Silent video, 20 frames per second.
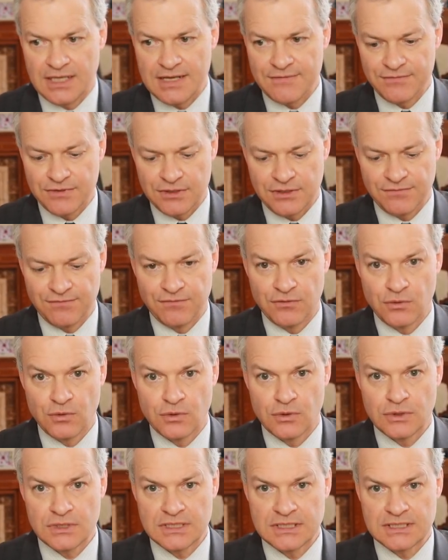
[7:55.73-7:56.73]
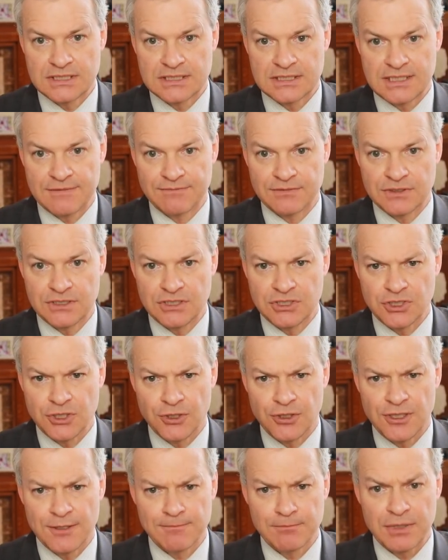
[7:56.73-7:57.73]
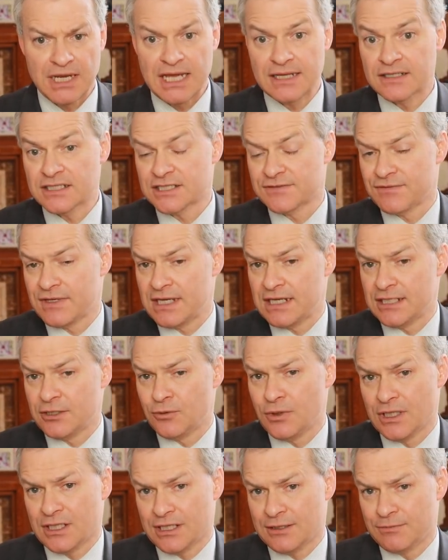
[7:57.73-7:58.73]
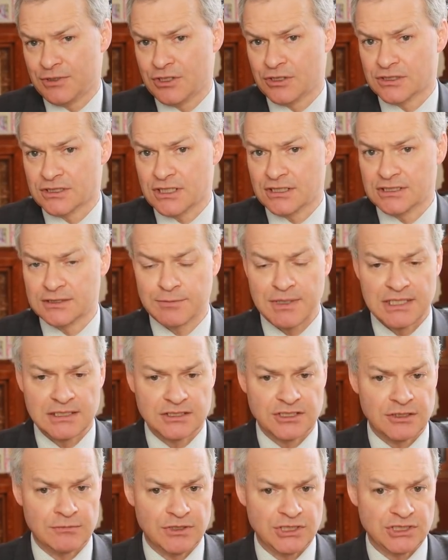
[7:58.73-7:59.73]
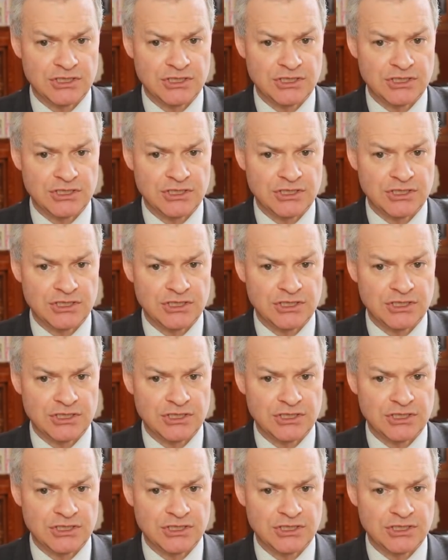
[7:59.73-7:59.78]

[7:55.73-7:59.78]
Leavener for 72, and I'm playing this fairly quickly because I spent so